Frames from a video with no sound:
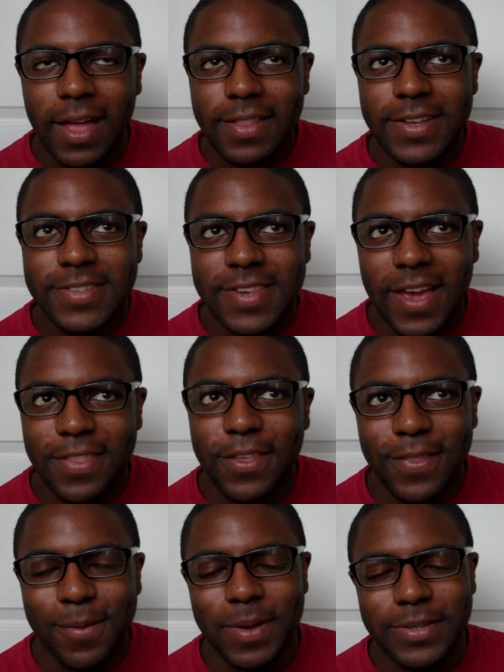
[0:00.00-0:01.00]
At least I
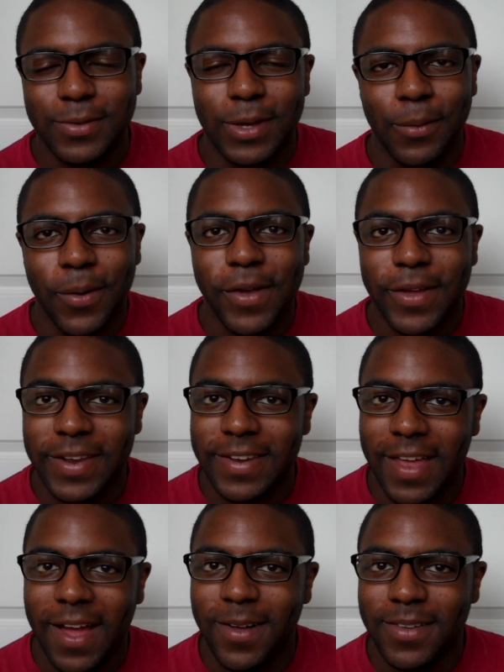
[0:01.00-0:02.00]
think the best way to work on
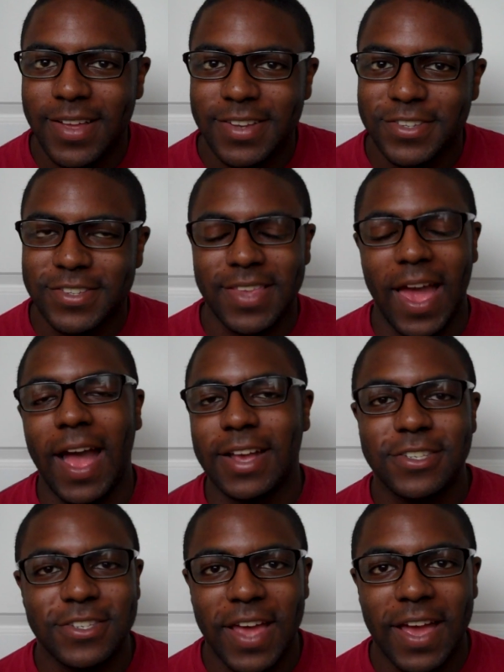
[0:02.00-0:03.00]
it now is just
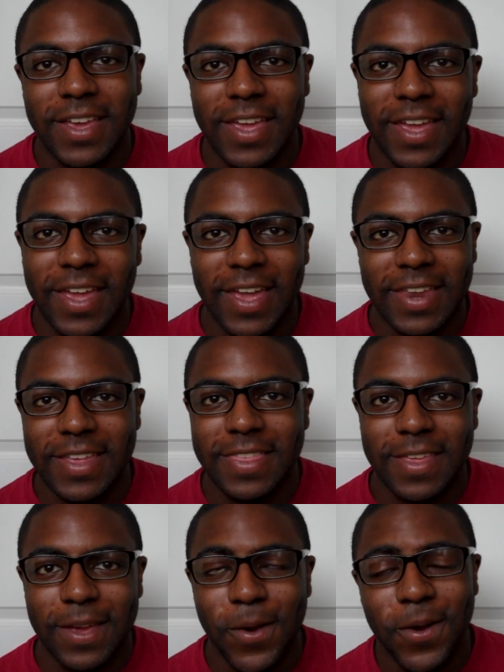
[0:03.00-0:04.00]
hashtagging
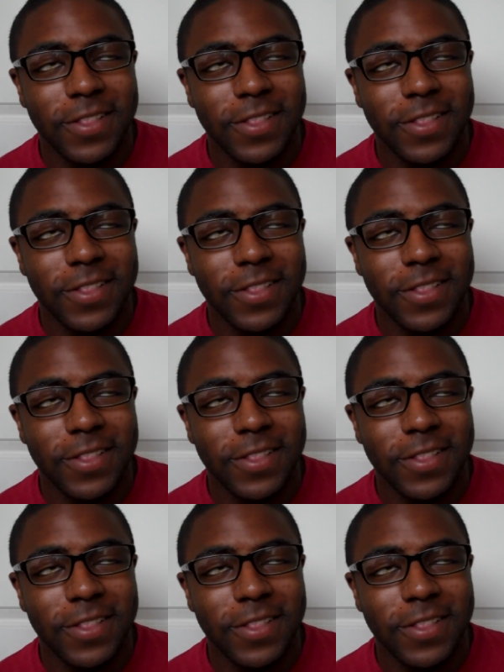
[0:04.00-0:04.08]
anything,